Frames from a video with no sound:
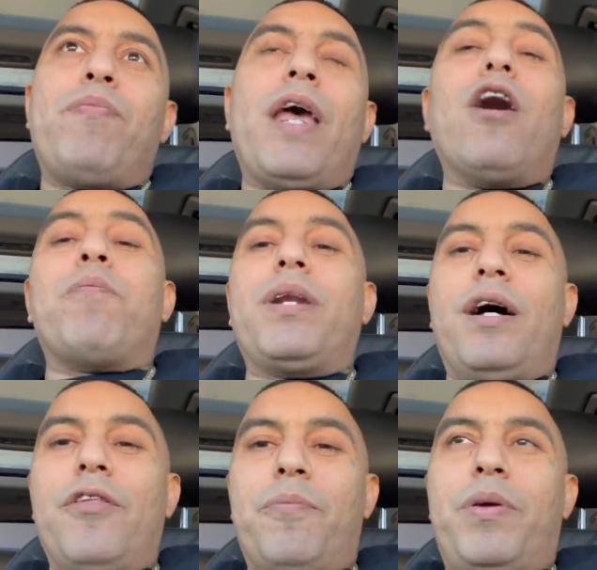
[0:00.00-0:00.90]
helping
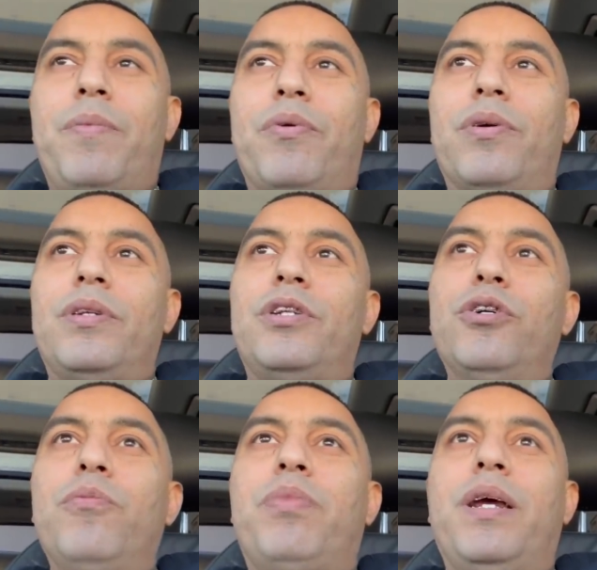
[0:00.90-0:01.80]
other people
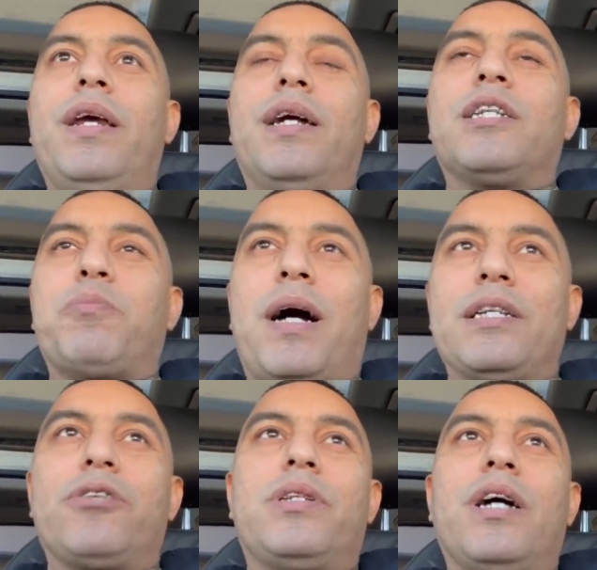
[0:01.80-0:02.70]
you being a
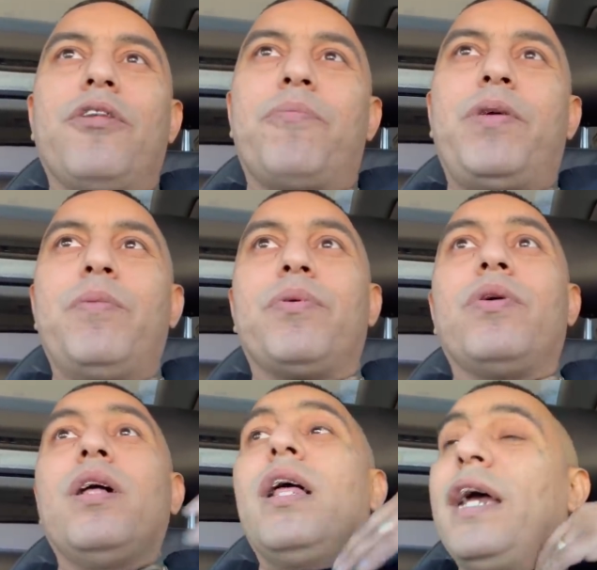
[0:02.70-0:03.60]
sponsor to other people
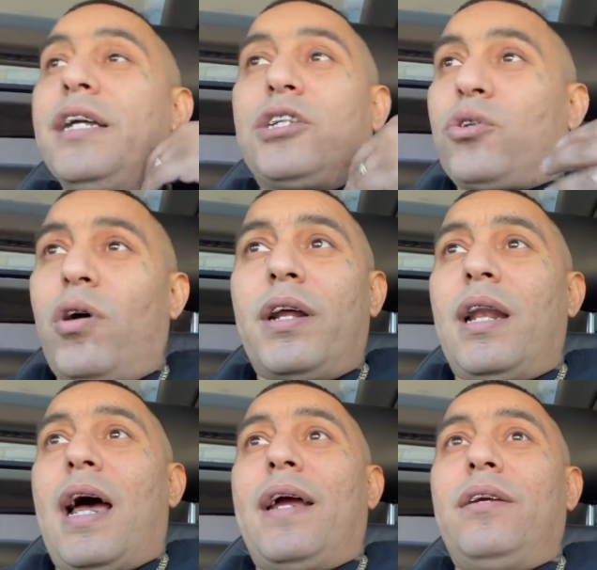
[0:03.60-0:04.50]
it's sort of
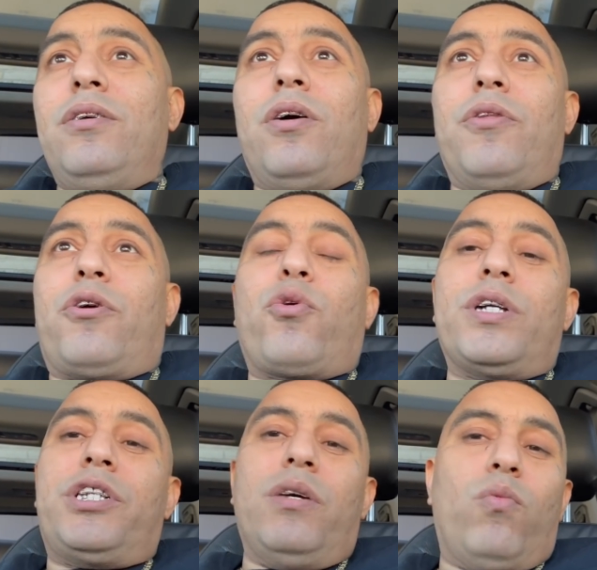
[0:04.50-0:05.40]
like you know the
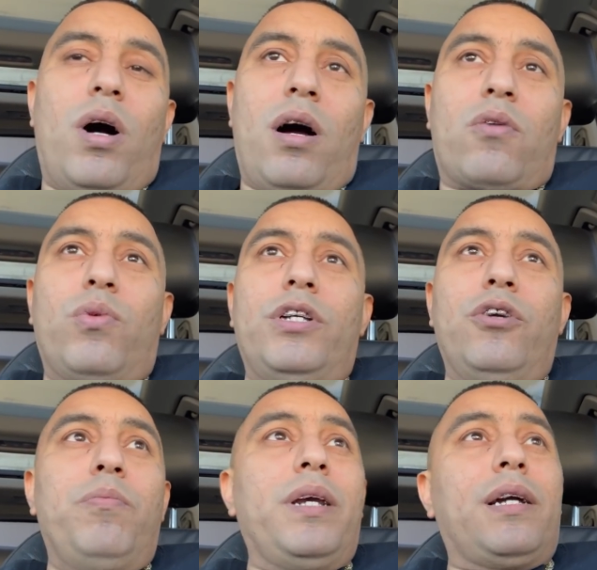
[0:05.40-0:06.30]
christian walk when
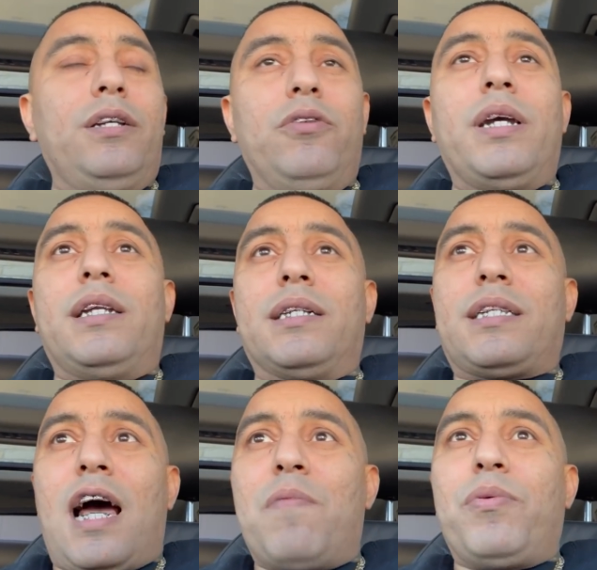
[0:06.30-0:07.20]
you be you get
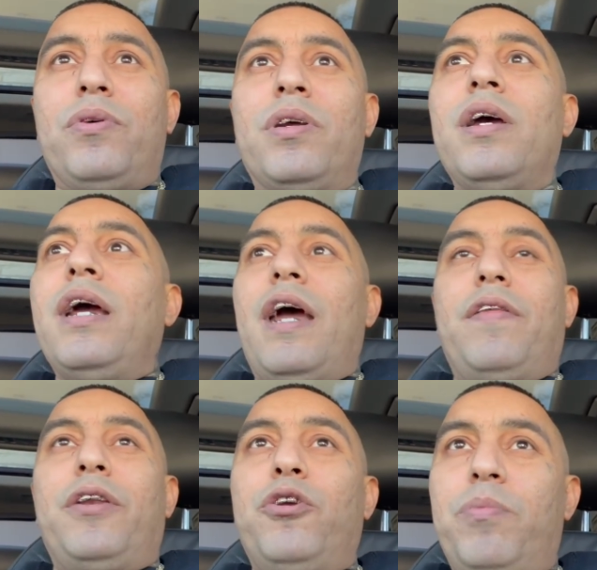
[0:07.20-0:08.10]
discipled and
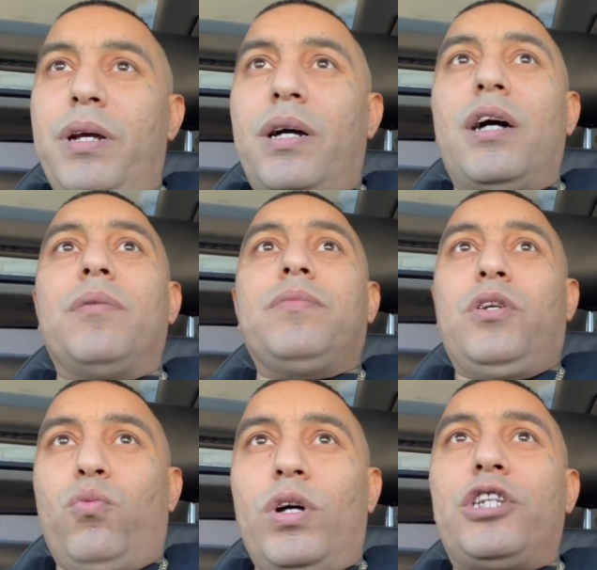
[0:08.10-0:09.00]
then you become
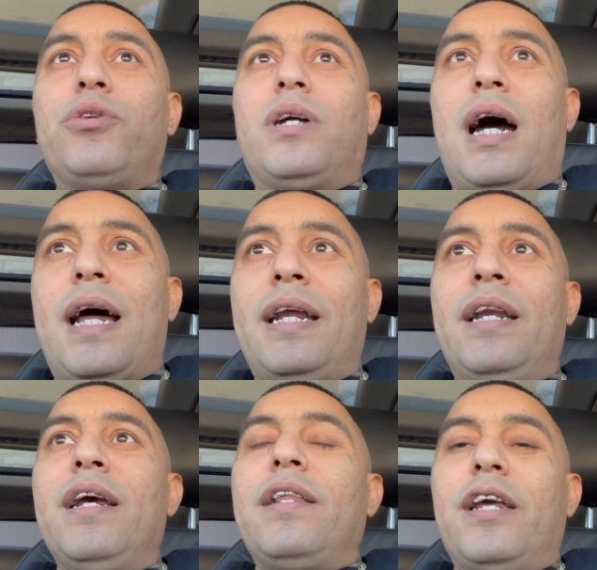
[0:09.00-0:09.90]
you, once you got it
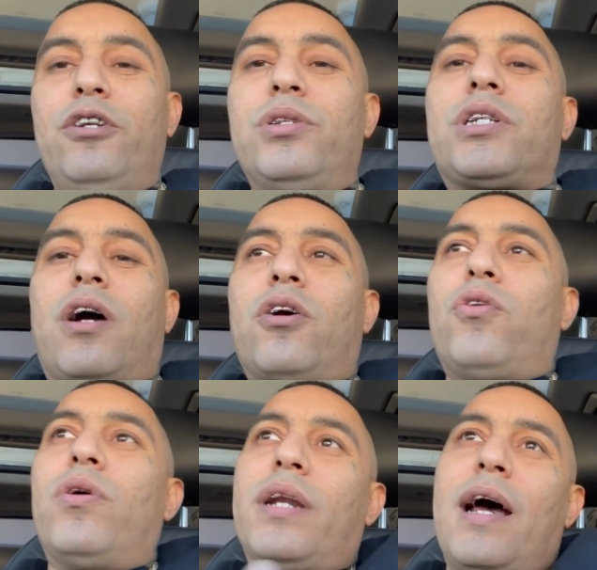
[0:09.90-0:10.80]
then you start
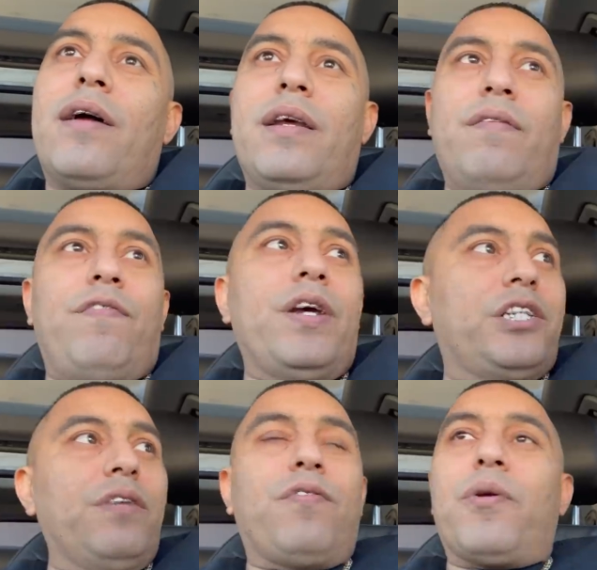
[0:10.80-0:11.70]
going out and
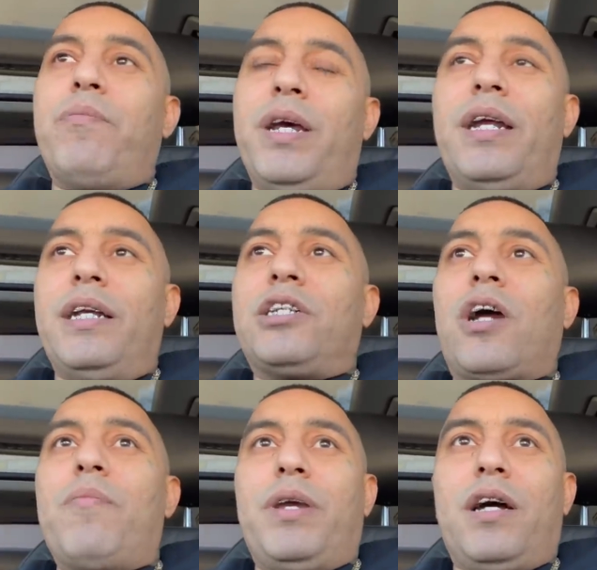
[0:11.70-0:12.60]
fishing for men and
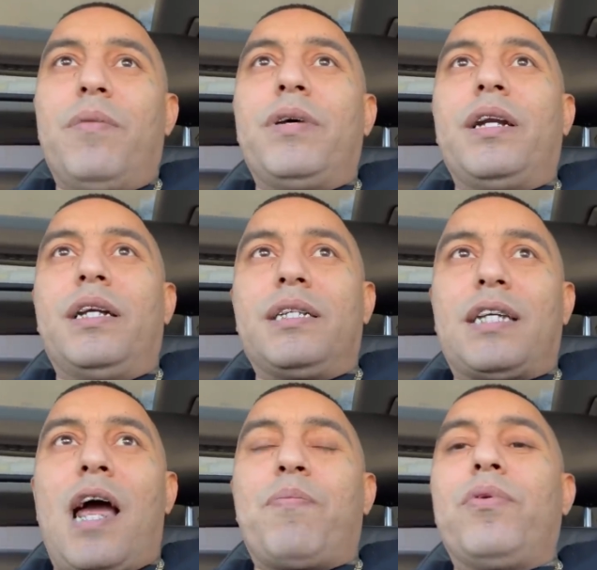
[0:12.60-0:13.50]
start becoming a
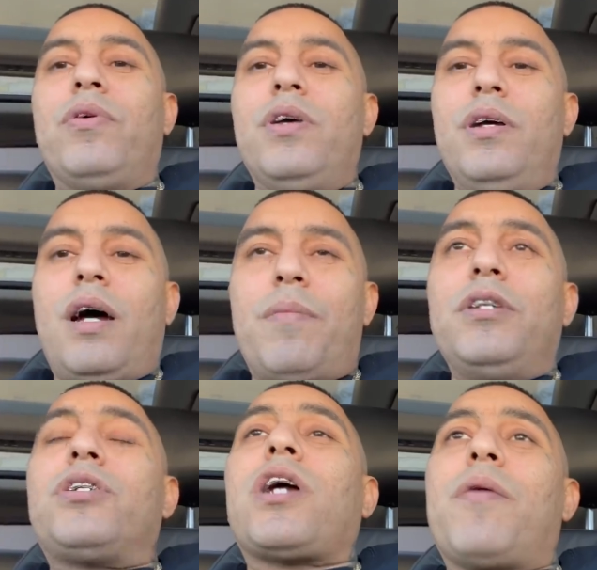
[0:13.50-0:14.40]
disciple I mean,
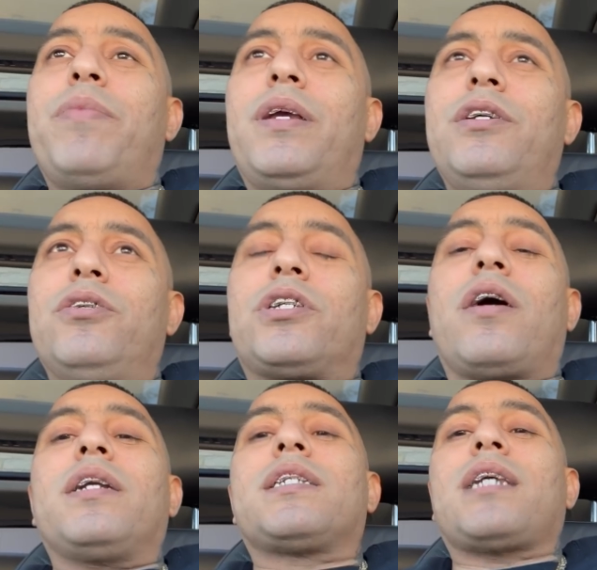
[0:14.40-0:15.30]
you start be, you
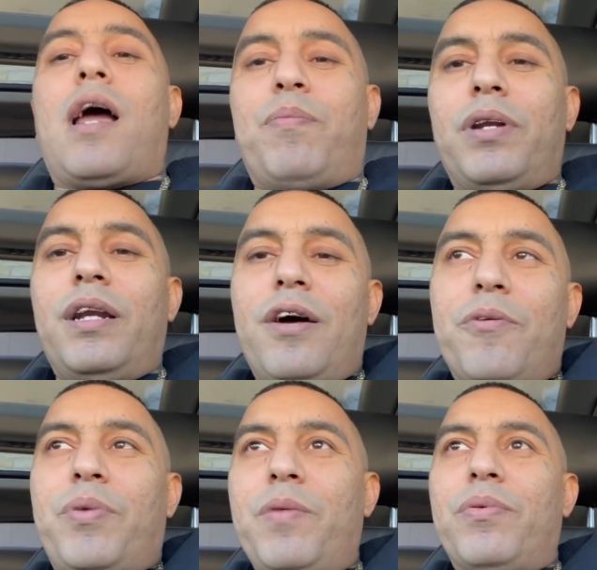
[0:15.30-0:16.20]
start discipling
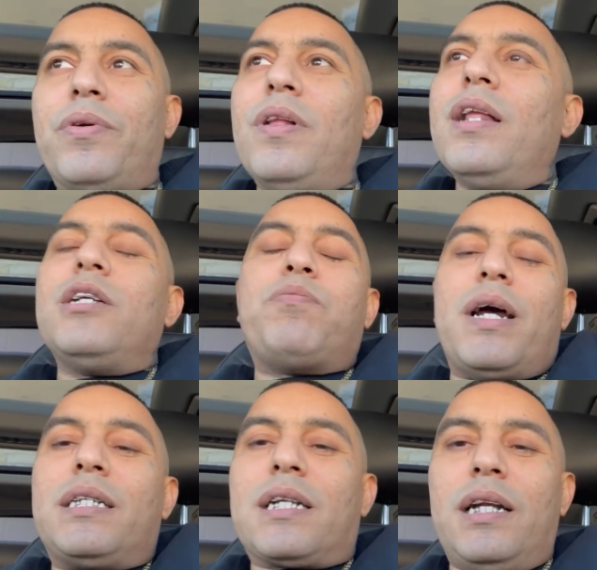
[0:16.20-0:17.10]
other people.
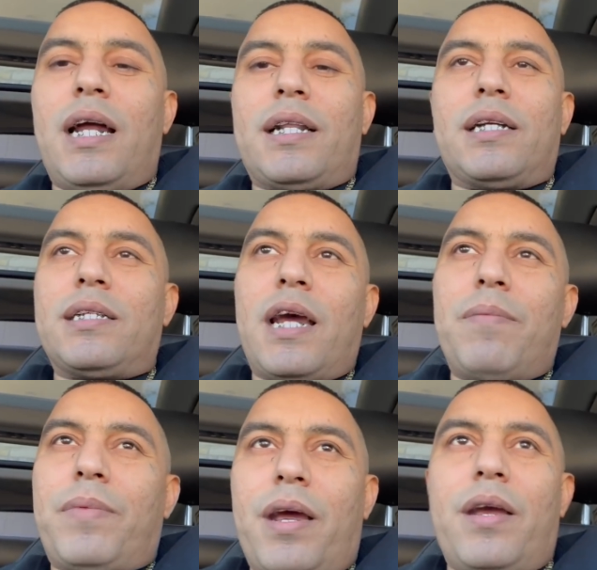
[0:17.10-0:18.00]
Basically, like the
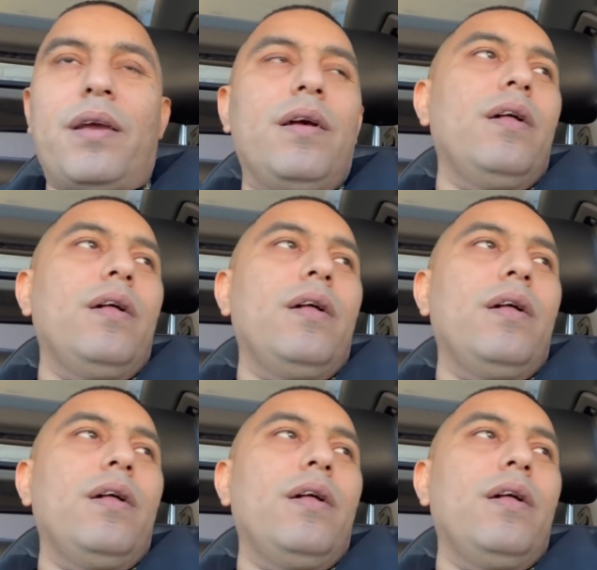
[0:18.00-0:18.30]
same thing.